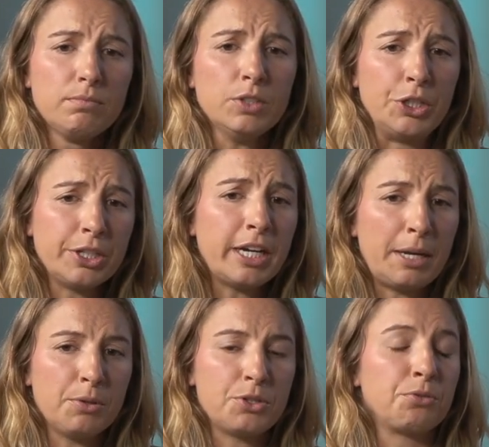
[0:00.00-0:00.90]
you're
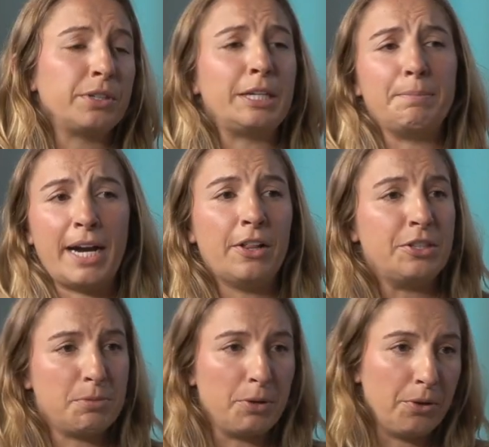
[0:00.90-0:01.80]
able to really
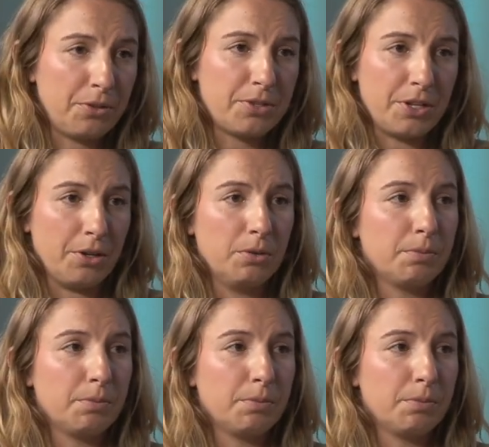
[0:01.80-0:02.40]
balance both too,